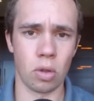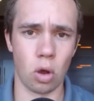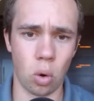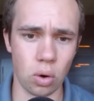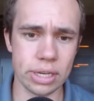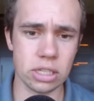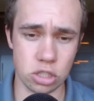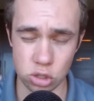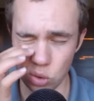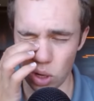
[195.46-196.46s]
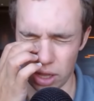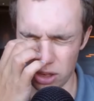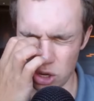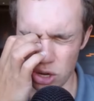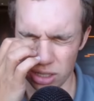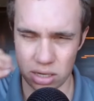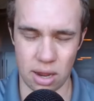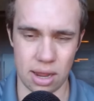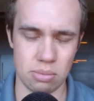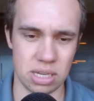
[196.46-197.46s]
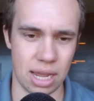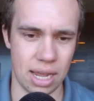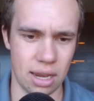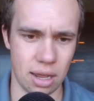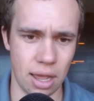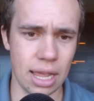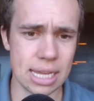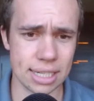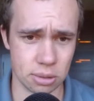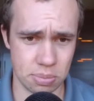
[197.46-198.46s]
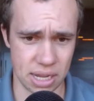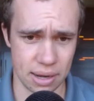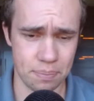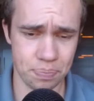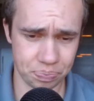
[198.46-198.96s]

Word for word: According to uh, the New York Times and uh, E S P N,